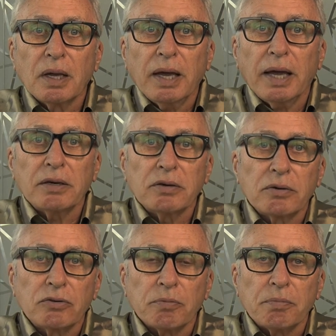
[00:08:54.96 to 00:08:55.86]

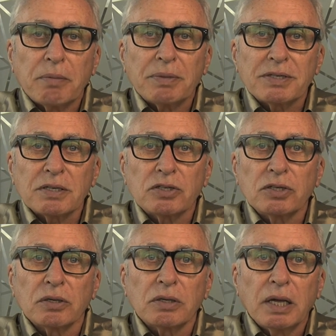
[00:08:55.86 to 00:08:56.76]
And group members in
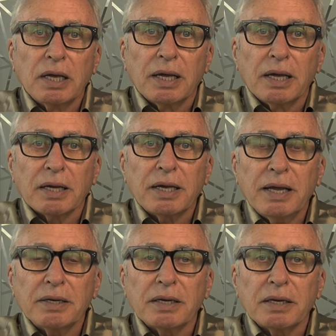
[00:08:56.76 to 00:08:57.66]
turn
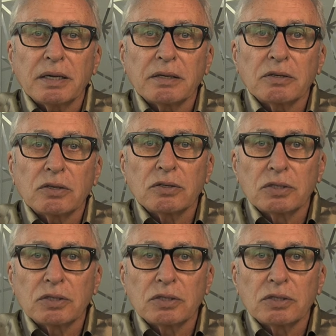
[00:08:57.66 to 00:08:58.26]
can